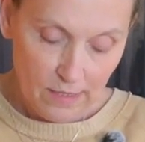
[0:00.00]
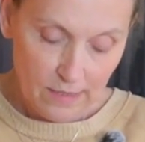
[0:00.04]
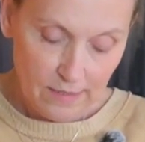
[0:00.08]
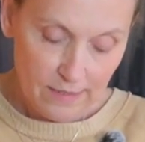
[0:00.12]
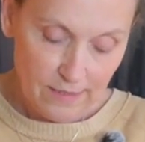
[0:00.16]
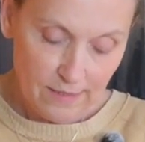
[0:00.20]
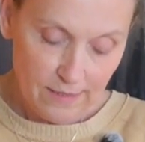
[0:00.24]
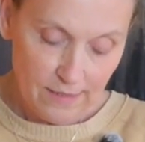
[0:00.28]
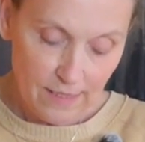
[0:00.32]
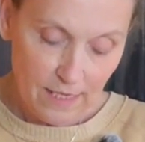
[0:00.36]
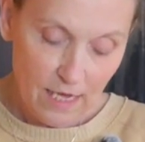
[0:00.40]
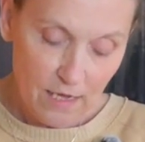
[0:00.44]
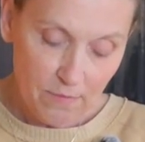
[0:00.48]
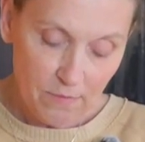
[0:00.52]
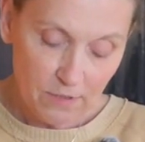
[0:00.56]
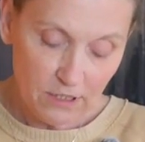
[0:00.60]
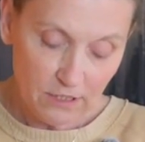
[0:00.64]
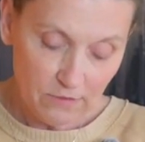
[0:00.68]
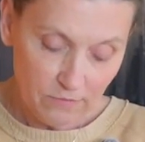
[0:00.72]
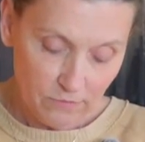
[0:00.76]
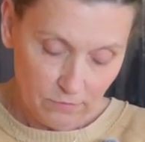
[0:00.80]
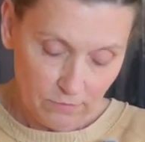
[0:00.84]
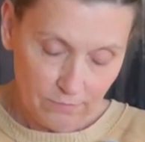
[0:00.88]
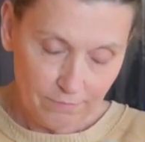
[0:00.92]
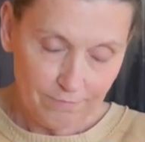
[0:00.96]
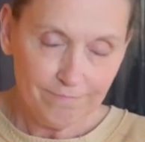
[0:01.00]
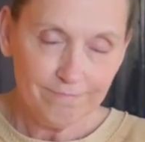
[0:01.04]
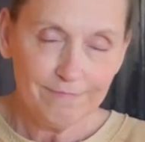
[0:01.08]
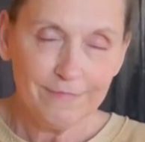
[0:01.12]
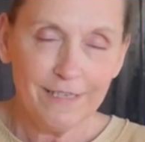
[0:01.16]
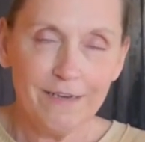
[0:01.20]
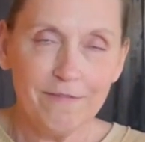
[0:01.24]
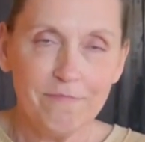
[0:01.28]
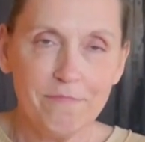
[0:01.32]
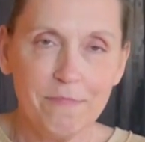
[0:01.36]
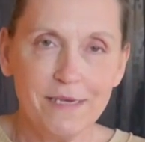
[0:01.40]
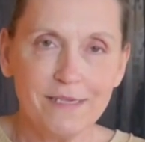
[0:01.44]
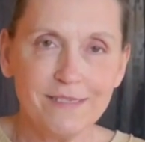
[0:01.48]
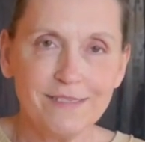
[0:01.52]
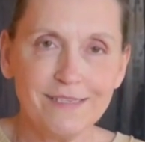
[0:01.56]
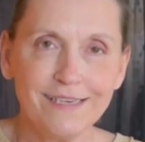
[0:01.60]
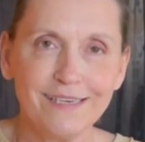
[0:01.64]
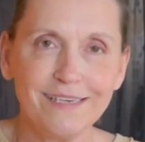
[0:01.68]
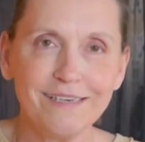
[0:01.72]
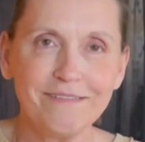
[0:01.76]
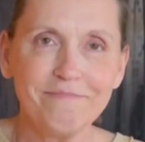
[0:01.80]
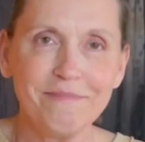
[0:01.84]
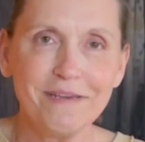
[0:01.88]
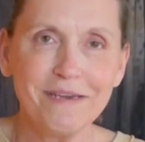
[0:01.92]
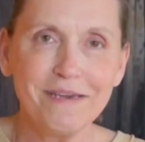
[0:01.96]
See how much of a mess I
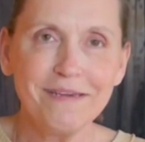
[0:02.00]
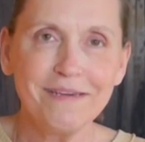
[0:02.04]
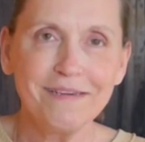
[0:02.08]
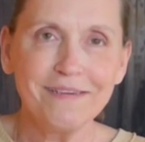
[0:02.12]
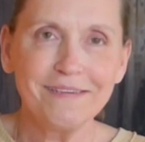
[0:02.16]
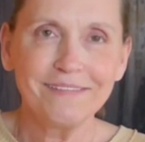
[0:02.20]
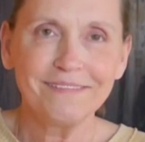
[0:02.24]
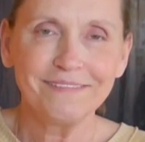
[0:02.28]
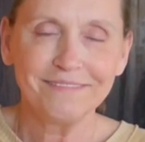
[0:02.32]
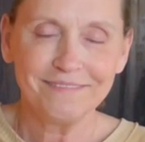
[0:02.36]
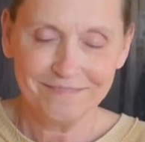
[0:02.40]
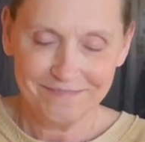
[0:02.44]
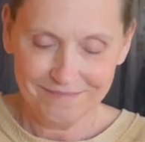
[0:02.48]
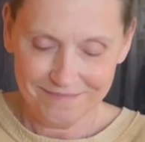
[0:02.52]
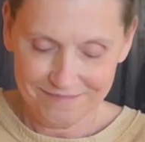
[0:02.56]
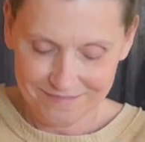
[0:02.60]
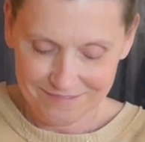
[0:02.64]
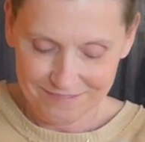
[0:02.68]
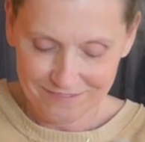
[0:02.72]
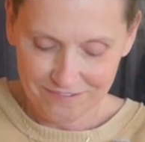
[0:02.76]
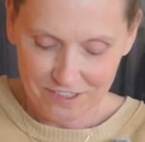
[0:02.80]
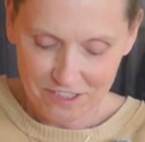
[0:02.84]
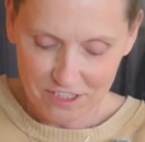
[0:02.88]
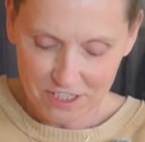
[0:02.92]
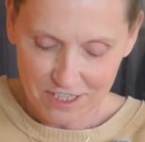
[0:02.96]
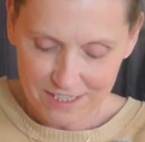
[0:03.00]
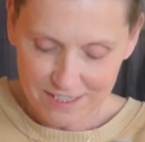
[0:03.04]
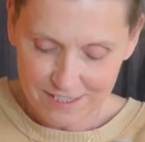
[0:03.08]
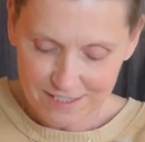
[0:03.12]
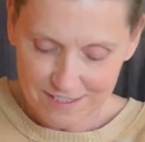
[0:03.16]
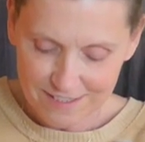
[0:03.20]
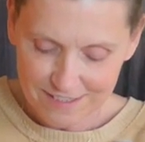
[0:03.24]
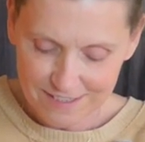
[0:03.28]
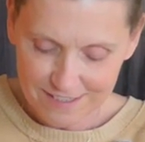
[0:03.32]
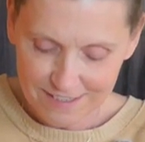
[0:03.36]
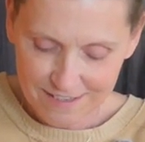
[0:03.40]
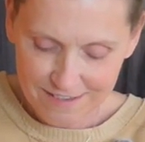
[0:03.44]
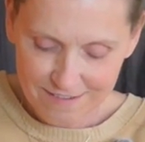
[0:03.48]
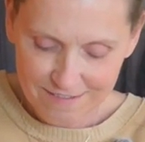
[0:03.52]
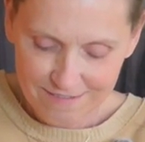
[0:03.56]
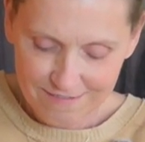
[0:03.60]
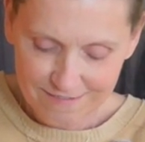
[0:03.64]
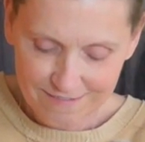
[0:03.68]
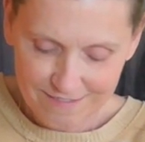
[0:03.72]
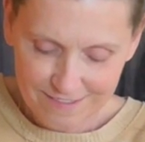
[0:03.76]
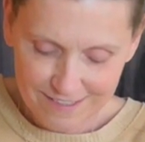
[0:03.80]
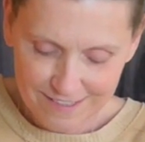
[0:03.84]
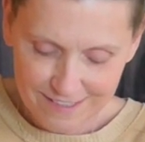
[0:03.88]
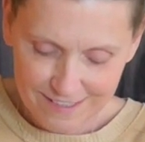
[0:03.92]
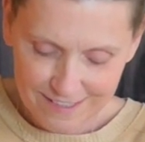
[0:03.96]
can make, which I just did.
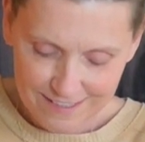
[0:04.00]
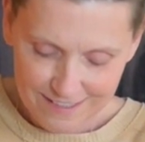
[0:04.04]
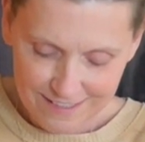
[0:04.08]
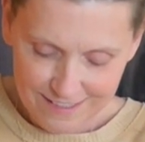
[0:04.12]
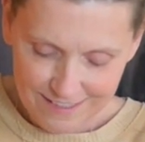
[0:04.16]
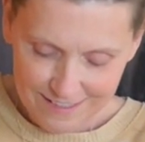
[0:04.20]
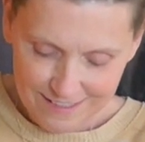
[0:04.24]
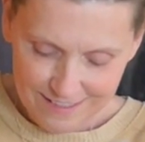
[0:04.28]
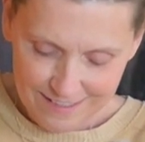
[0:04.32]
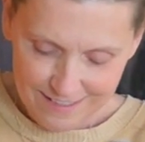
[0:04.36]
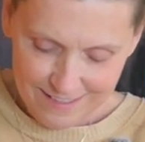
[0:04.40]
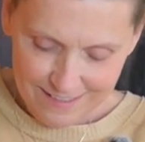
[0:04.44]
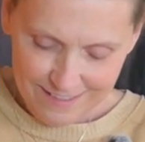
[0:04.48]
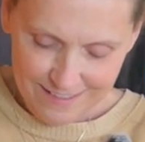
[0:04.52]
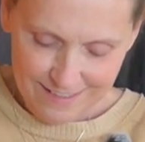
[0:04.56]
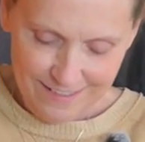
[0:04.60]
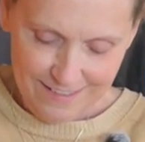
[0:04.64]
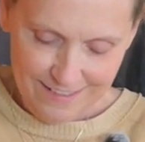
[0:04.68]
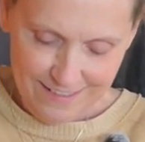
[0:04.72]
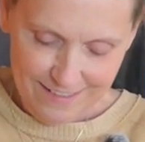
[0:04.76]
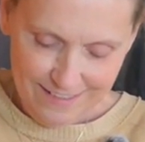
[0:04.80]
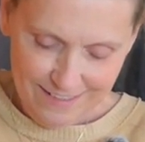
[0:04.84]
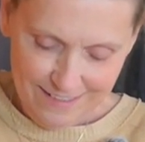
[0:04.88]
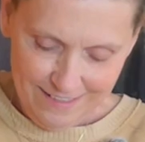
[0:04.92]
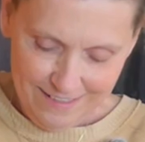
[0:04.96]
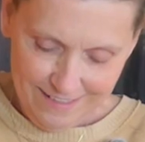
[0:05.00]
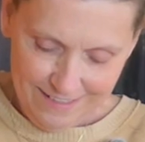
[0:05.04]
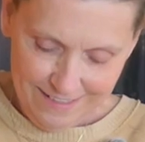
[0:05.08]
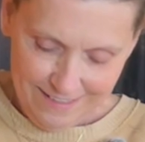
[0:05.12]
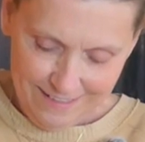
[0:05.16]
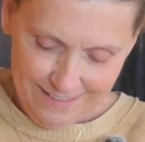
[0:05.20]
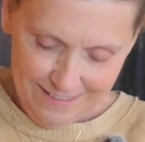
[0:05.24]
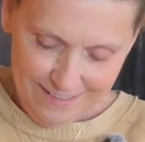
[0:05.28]
Oh,